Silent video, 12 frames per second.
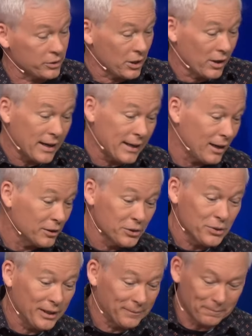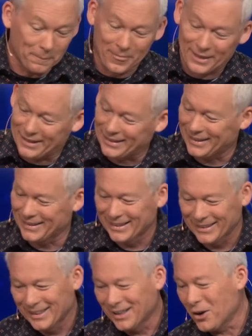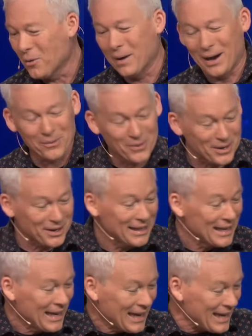goes, all right, I'll do it. Oh my word.